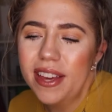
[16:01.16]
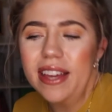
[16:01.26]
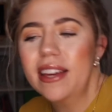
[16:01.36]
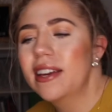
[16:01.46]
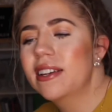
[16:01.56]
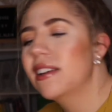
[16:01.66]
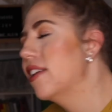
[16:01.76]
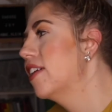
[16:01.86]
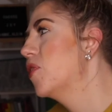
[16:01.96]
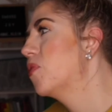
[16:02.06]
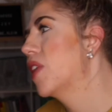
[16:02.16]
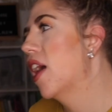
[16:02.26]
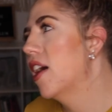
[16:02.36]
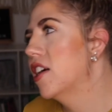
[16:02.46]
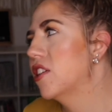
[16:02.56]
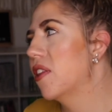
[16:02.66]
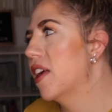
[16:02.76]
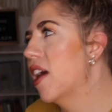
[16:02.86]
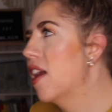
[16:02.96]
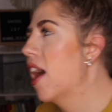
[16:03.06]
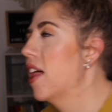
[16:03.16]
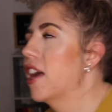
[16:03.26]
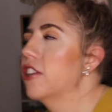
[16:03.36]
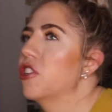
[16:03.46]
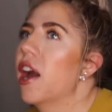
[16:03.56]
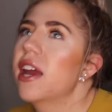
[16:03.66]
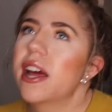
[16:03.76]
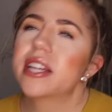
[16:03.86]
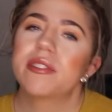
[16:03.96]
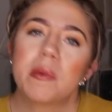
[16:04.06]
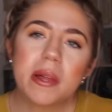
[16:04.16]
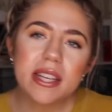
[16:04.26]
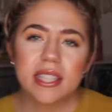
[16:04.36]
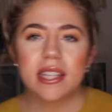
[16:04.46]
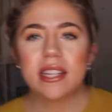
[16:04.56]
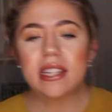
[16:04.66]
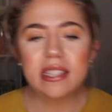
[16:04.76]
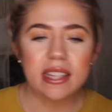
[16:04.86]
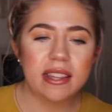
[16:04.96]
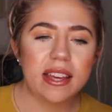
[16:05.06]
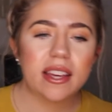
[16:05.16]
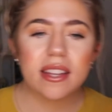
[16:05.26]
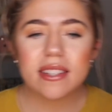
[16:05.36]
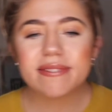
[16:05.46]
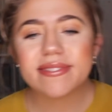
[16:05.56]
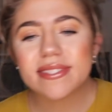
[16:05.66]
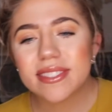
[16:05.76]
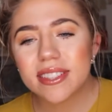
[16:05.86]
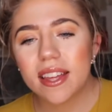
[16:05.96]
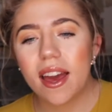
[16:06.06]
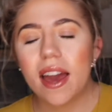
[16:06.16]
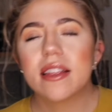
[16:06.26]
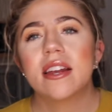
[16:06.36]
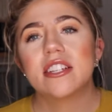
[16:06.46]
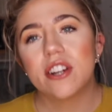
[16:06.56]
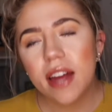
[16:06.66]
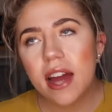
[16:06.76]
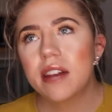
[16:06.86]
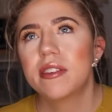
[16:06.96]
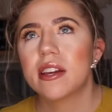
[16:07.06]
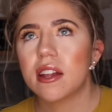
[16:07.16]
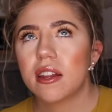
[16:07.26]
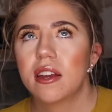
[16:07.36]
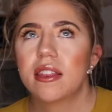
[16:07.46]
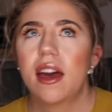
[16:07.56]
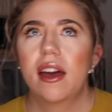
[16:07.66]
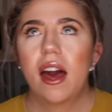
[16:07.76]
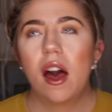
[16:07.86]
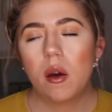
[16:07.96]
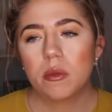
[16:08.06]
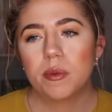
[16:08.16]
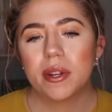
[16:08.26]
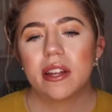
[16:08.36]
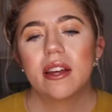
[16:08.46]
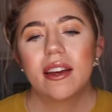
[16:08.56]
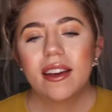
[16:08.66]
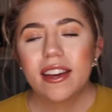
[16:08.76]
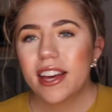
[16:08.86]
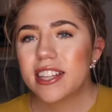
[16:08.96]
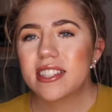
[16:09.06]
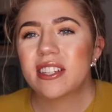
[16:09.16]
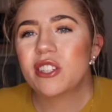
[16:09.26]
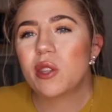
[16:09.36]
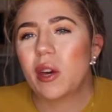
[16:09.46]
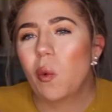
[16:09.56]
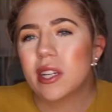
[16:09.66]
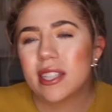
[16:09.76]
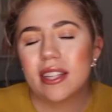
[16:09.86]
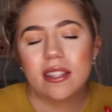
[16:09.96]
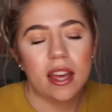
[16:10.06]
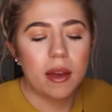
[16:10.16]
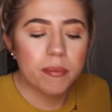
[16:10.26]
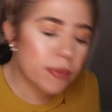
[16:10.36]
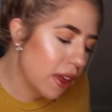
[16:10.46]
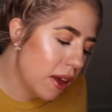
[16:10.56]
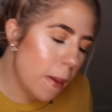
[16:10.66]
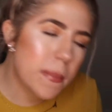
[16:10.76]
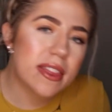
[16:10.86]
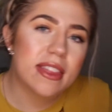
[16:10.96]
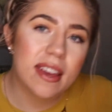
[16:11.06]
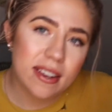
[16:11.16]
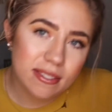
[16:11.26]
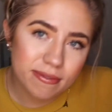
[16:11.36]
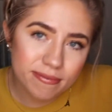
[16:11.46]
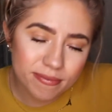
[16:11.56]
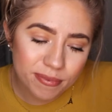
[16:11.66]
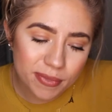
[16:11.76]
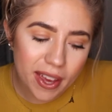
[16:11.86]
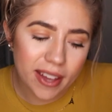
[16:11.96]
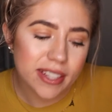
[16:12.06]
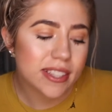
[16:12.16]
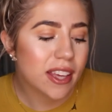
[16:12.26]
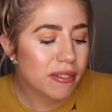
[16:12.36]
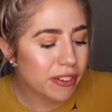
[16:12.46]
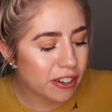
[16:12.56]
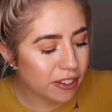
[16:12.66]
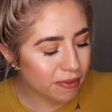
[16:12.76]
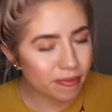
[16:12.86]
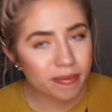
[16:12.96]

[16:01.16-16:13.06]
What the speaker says: And so then I like tried it at different places and then I started adding vanilla and that helped, but it still just like wasn't the same. But then I discovered